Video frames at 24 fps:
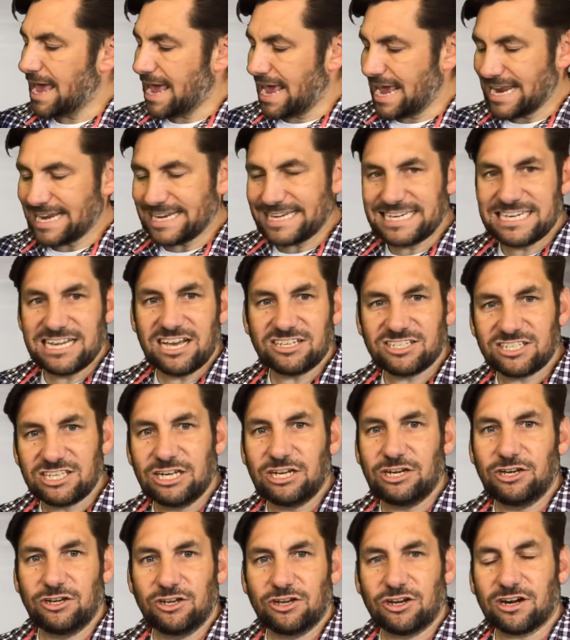It
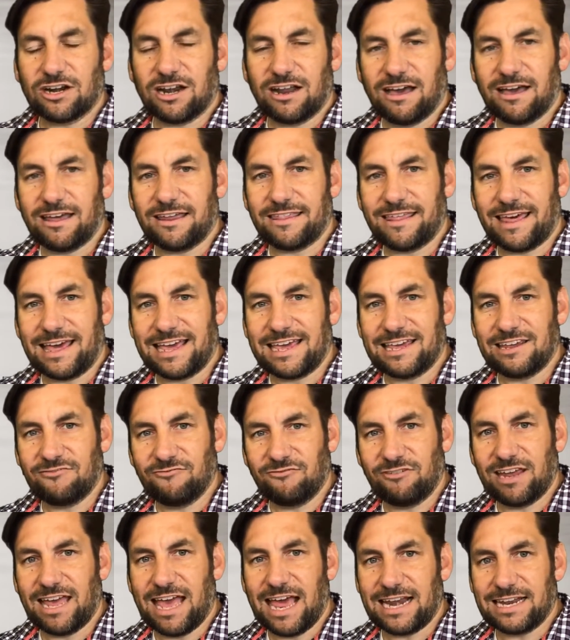doesn't look like that in
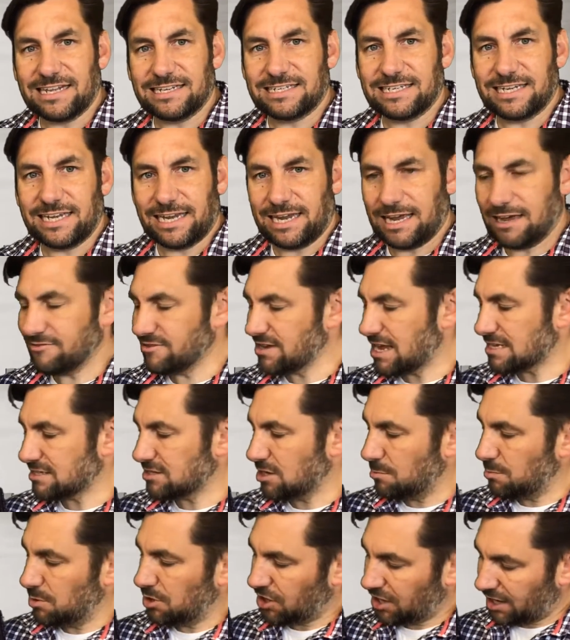reality. As
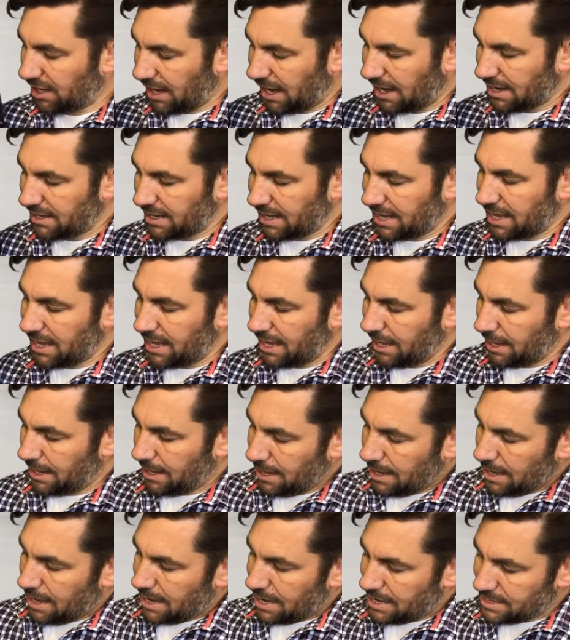I'm looking at it here,
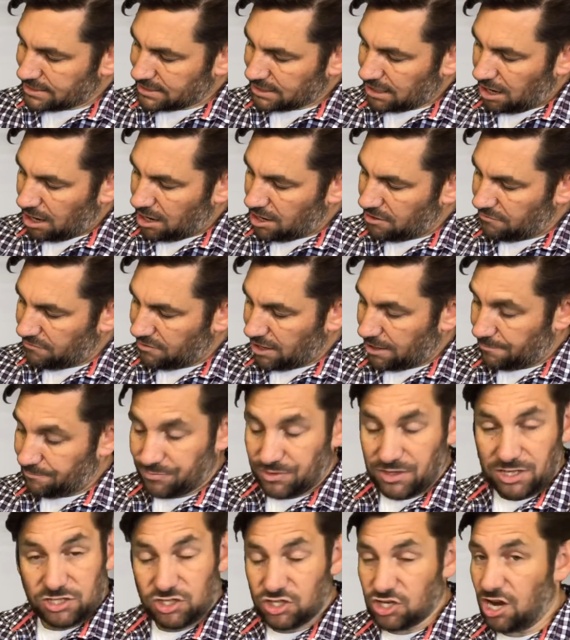it's kind of a
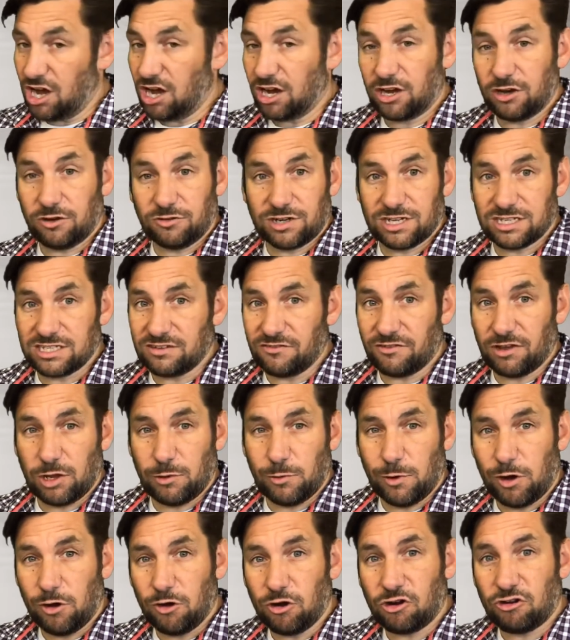charcoal does it very
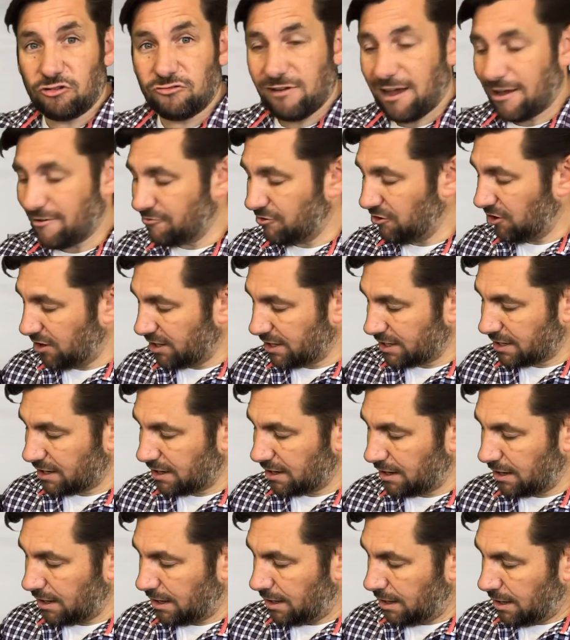well, graphite
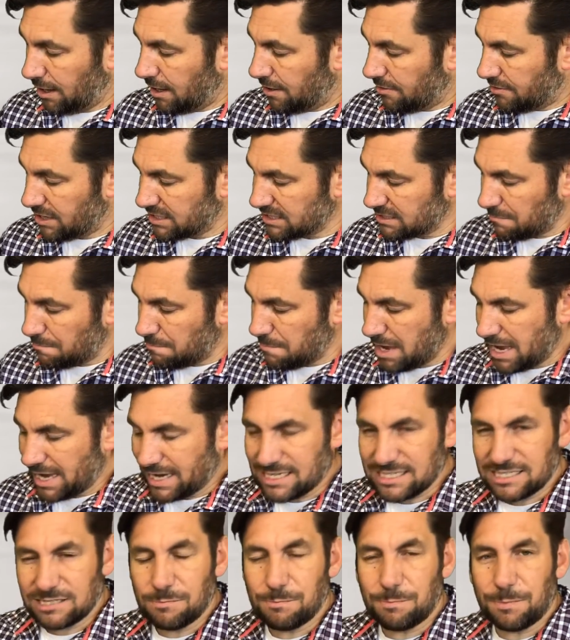colour. There's a
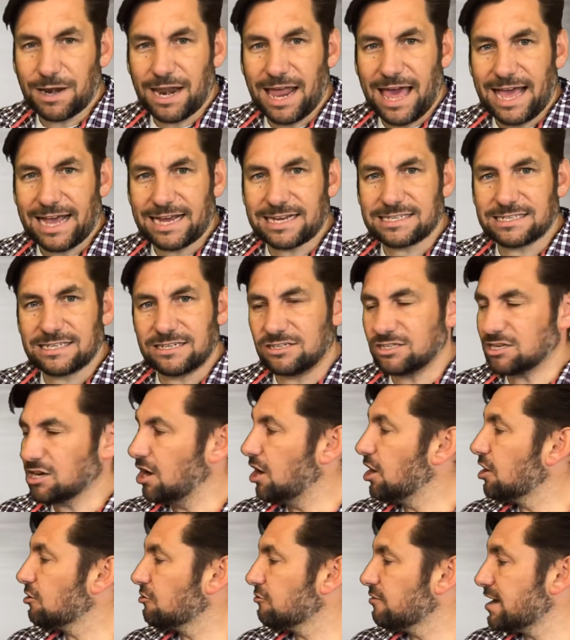mix of blacks and
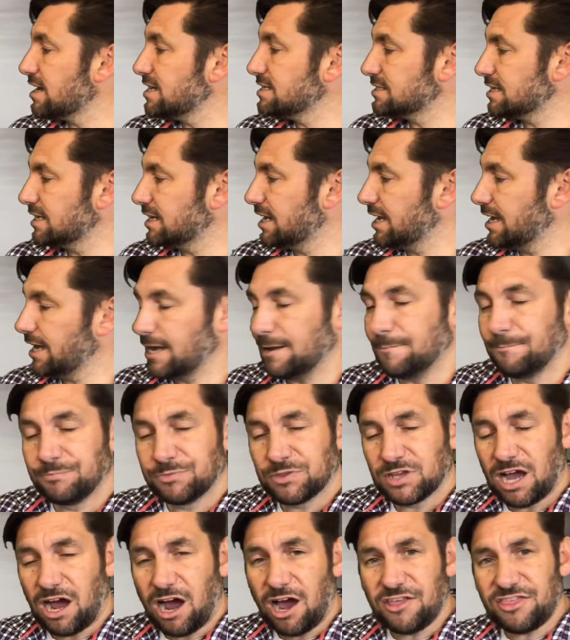dark greys in here.
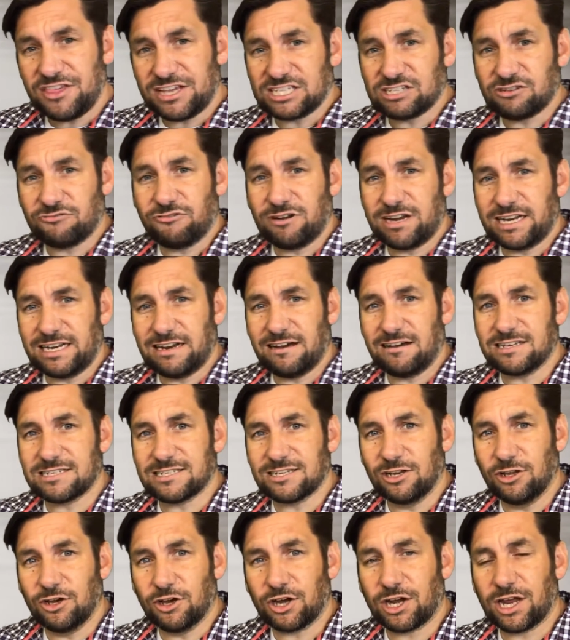I think it's a really
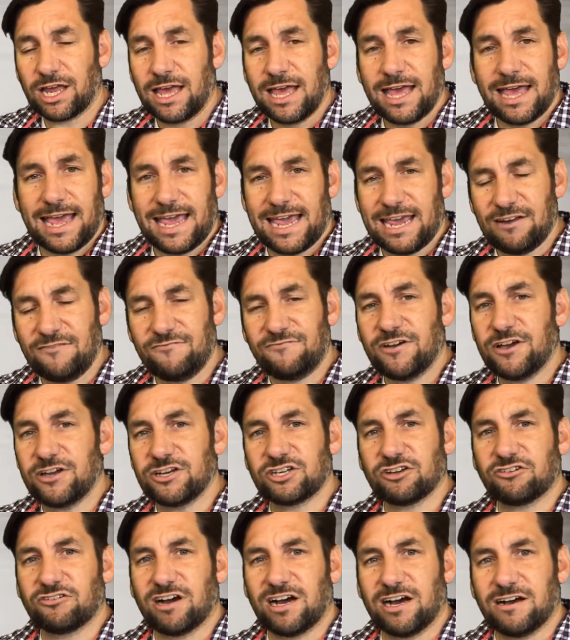nice look. In
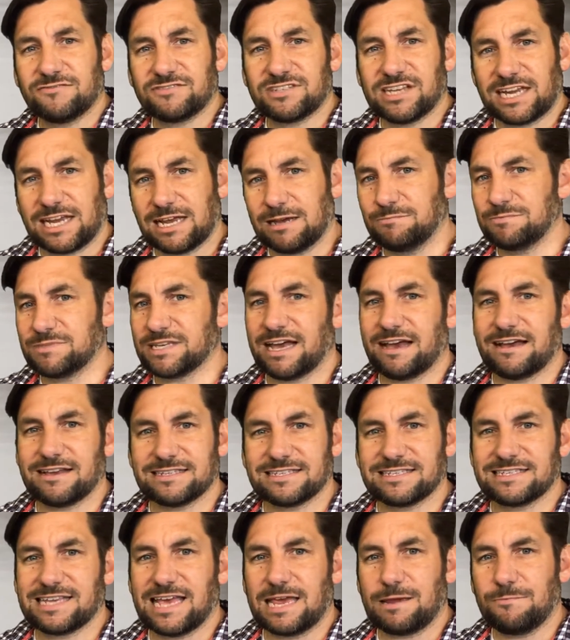photographs it comes out, as
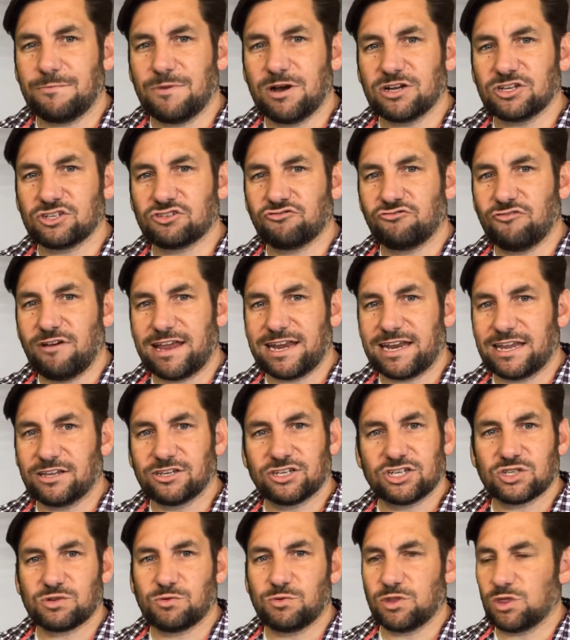I say, much redder,
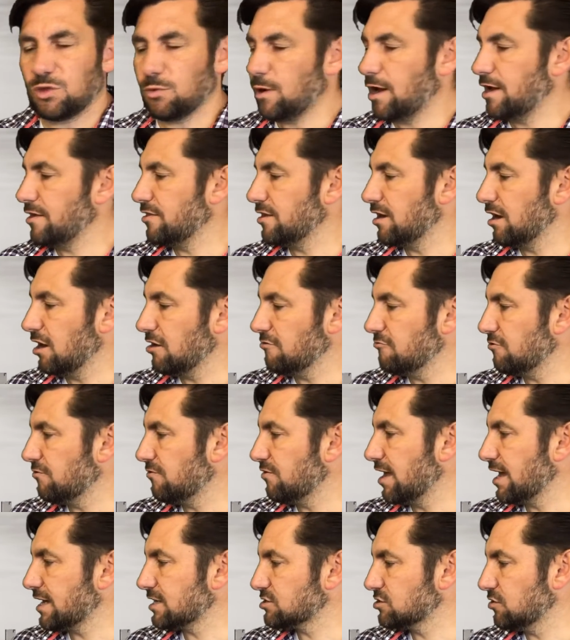just with the way the light
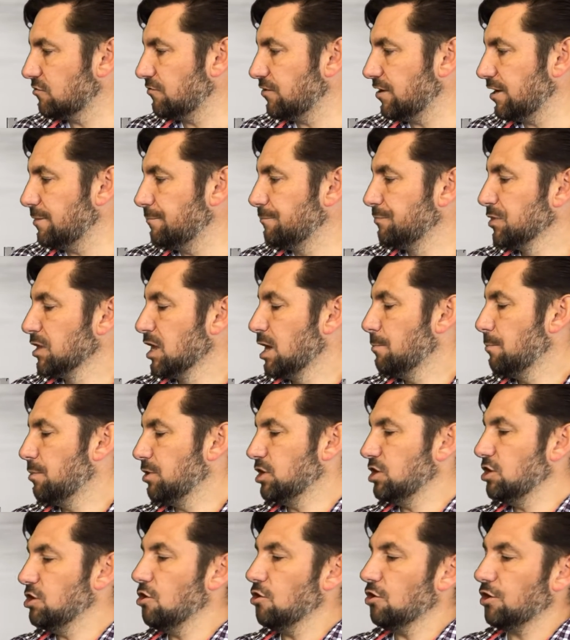reflects off it.
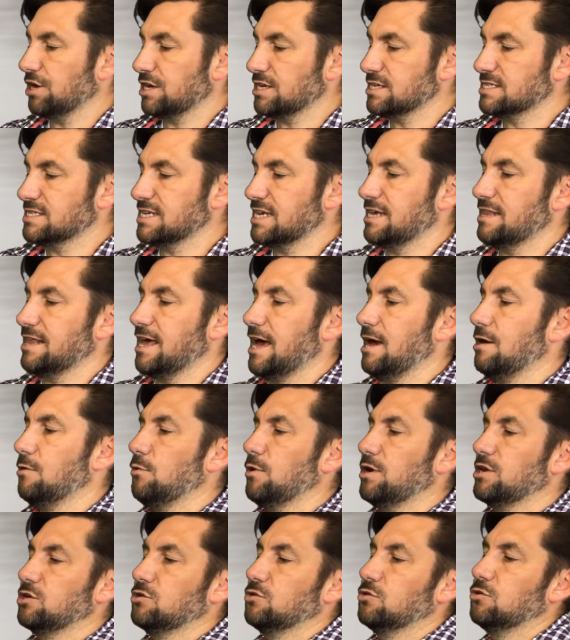But you're not going to see that
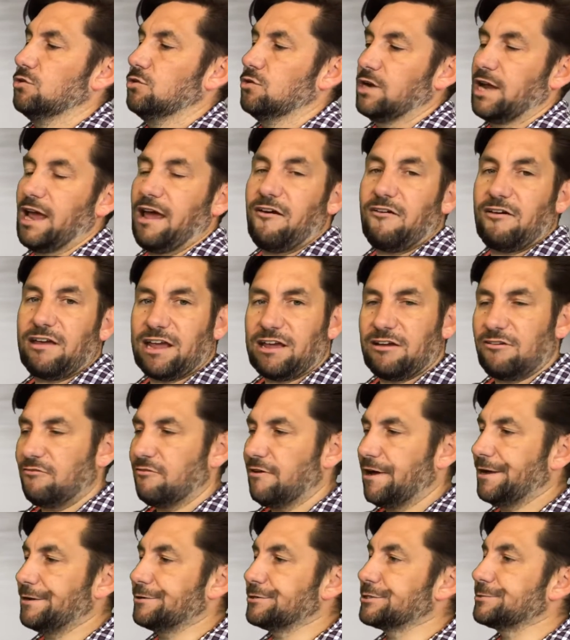when you're carrying it
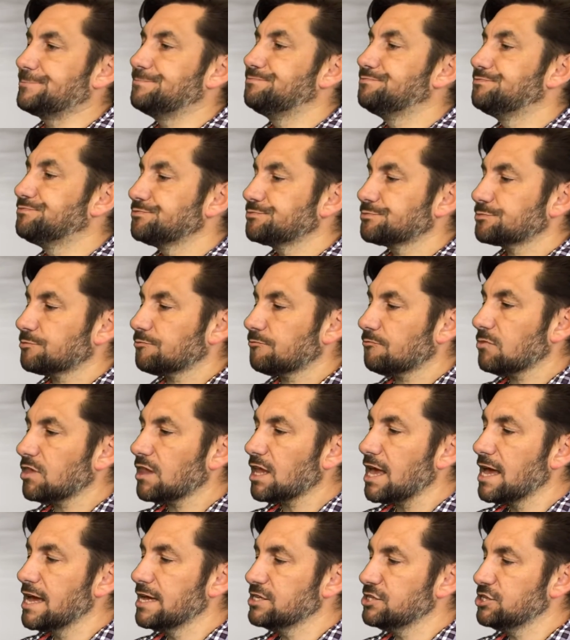around
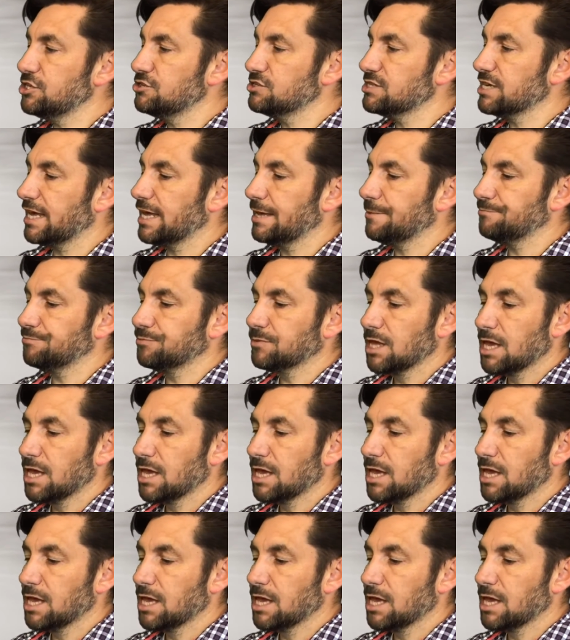and using it.